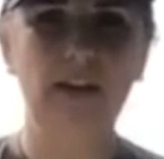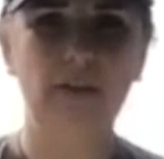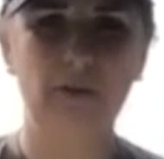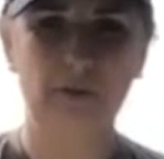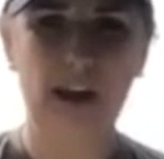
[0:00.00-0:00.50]

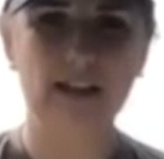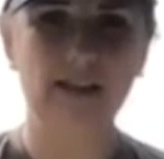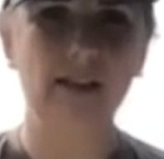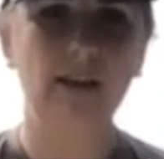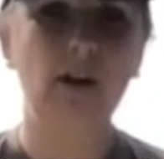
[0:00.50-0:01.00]
the
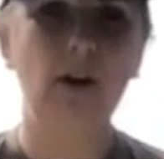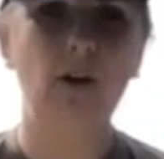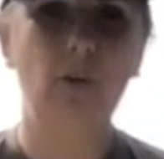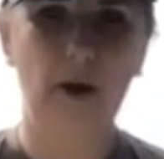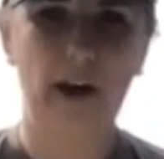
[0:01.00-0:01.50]
race
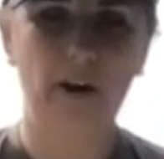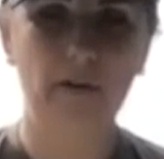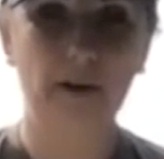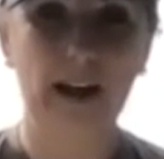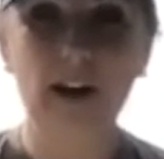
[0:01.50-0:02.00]
well,
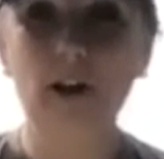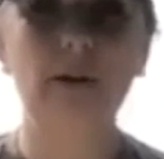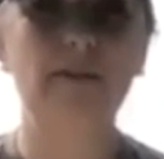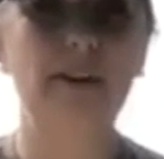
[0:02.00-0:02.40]
right? We have a